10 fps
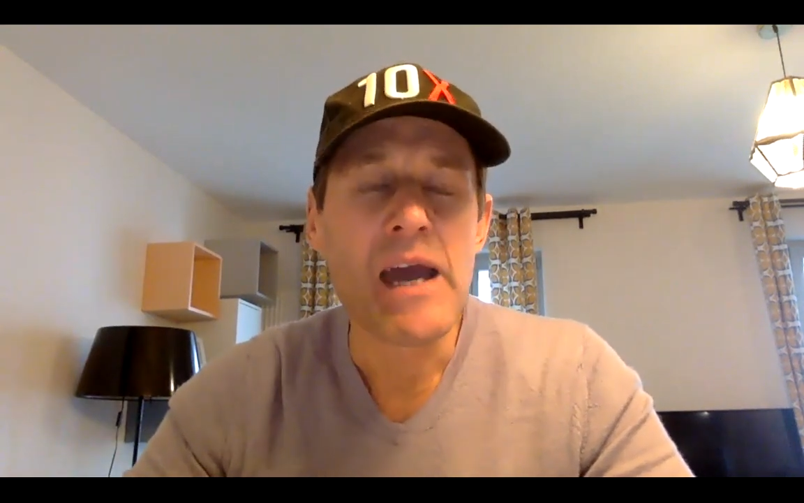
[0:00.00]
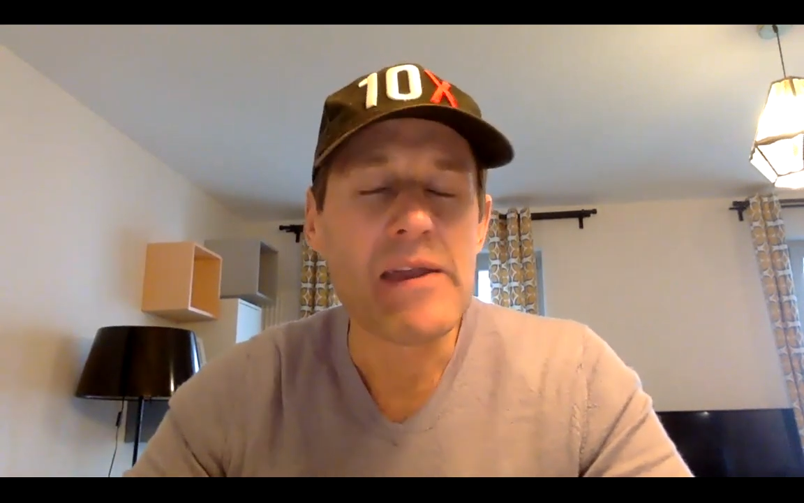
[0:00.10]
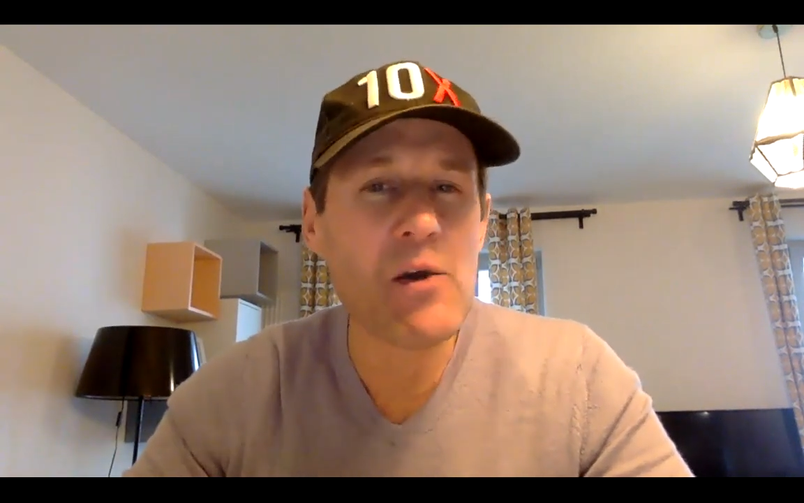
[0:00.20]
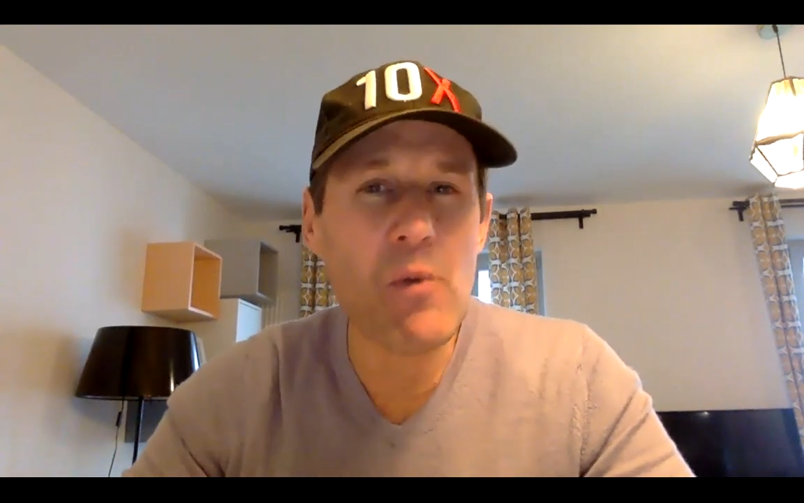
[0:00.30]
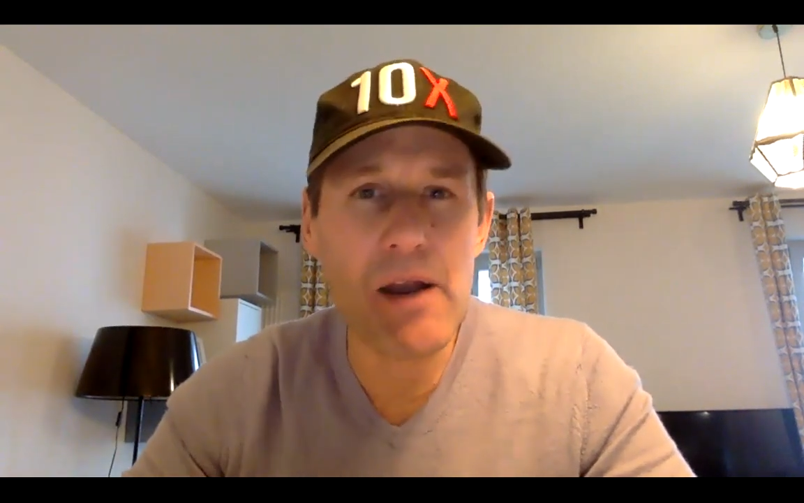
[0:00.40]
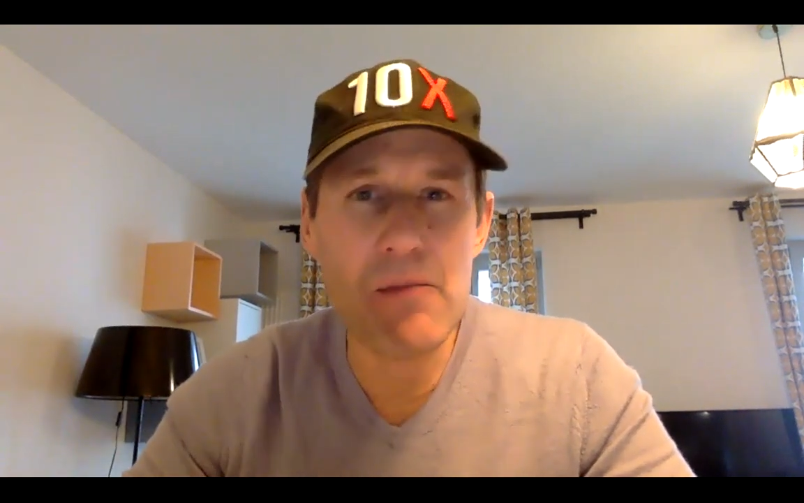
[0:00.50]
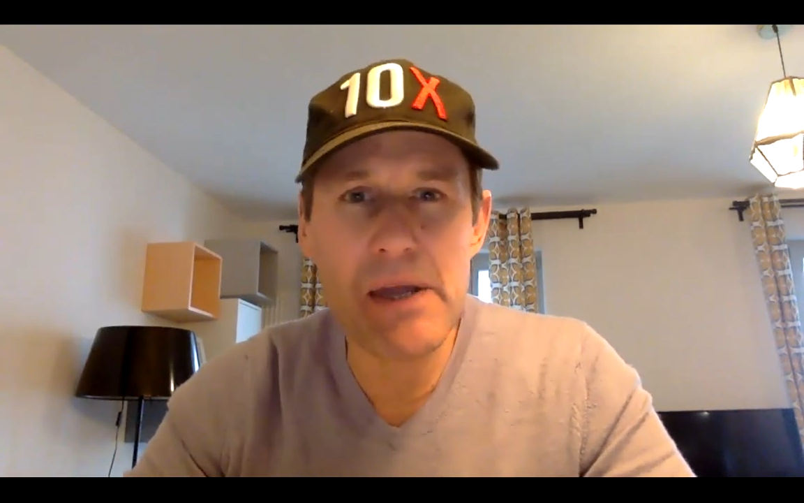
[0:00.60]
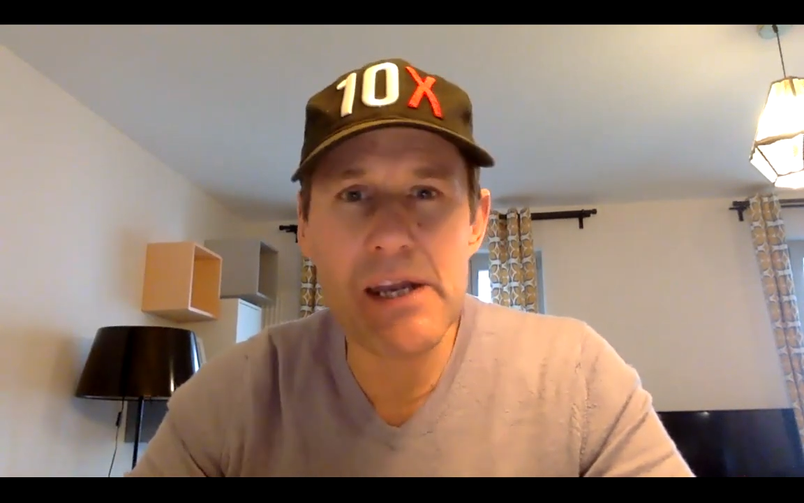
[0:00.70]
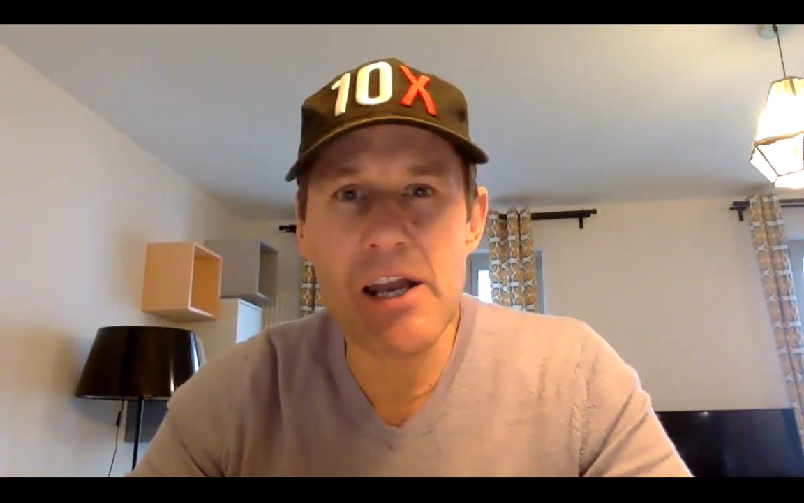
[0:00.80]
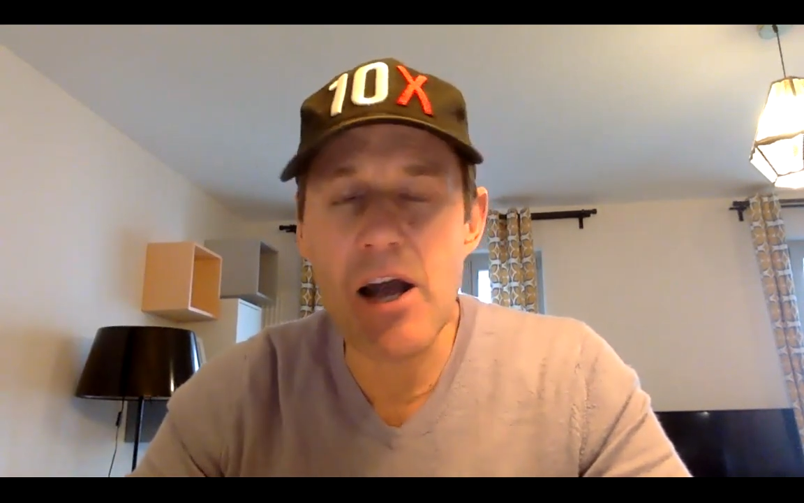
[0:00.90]
and they want to
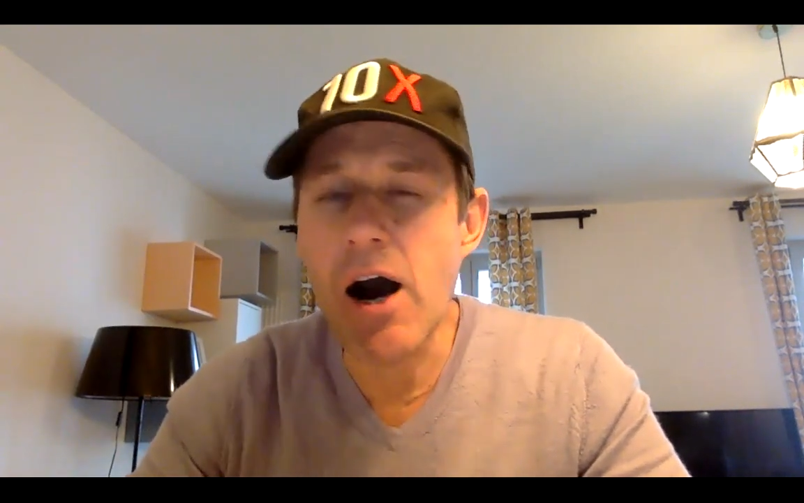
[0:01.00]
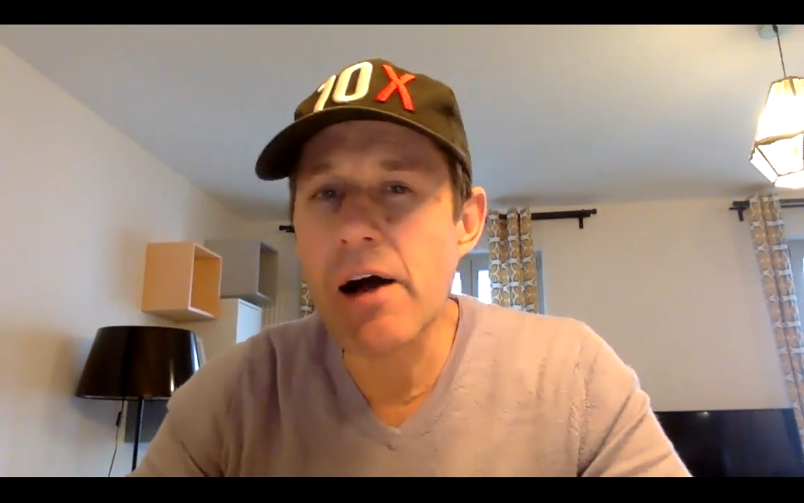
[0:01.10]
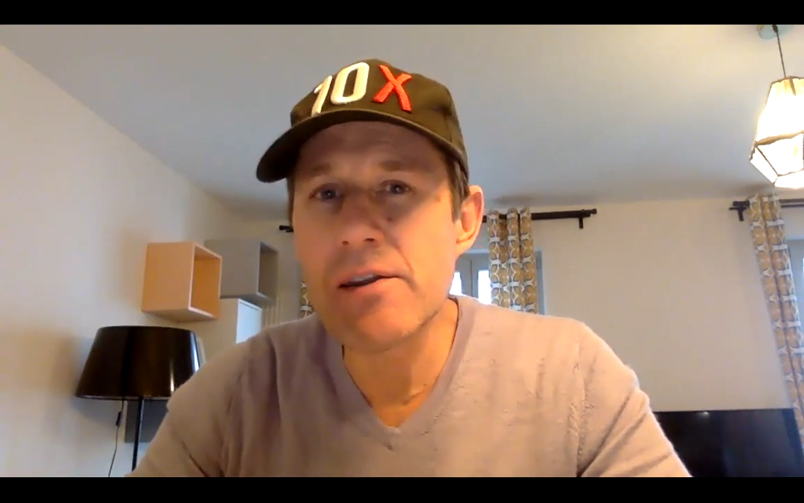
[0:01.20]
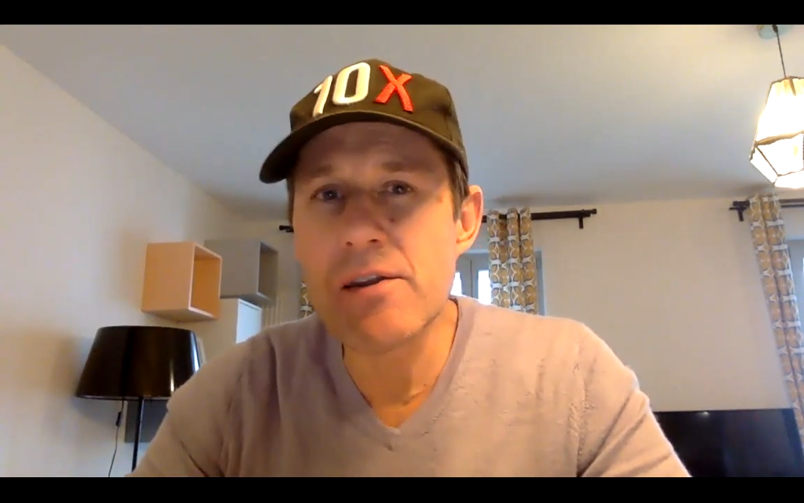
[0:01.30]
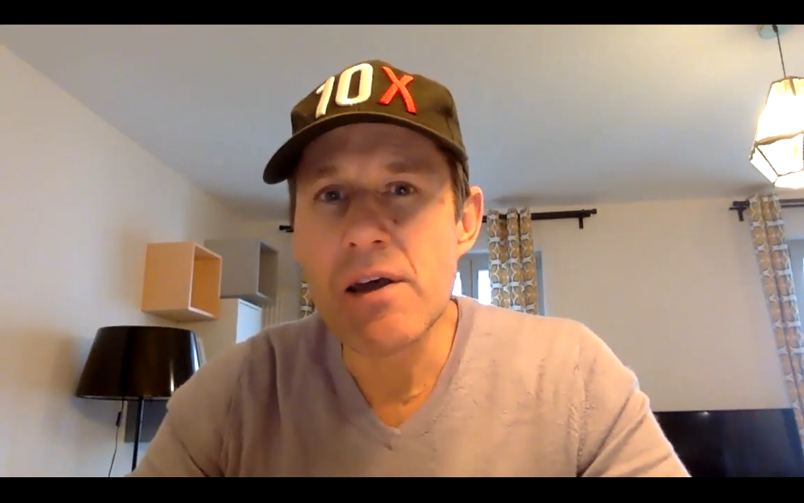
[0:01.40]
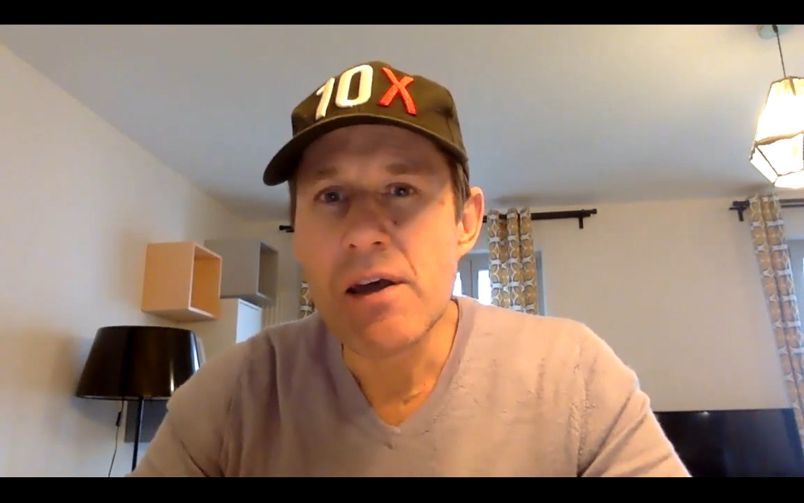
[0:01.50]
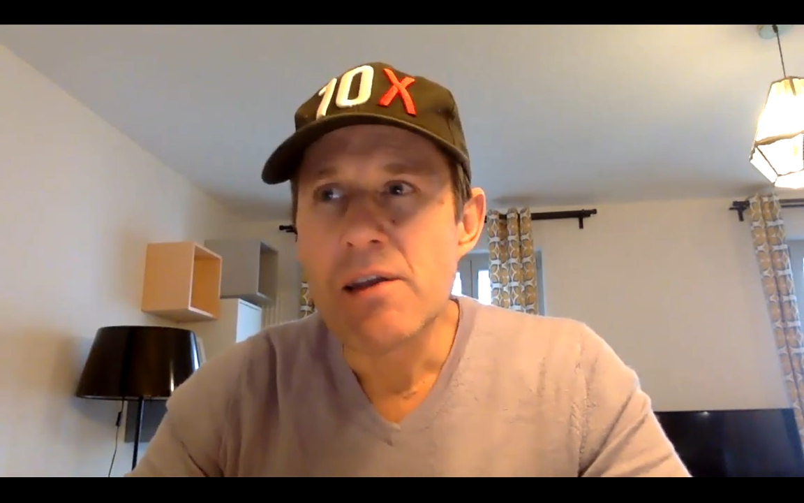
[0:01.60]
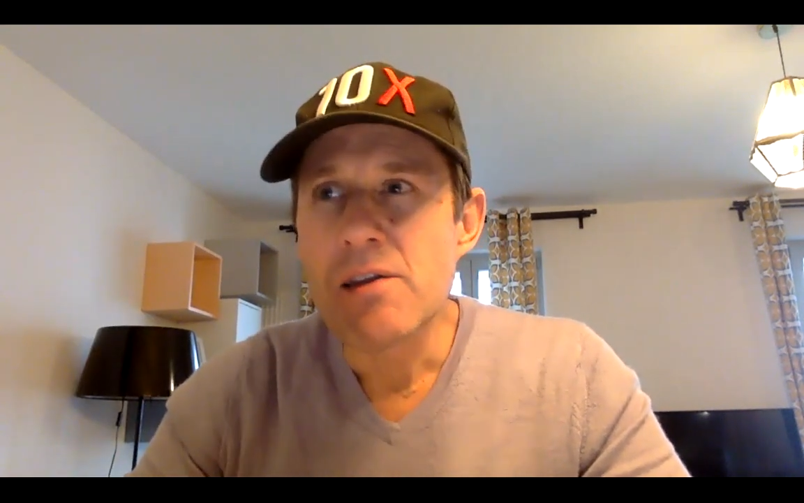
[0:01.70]
be in an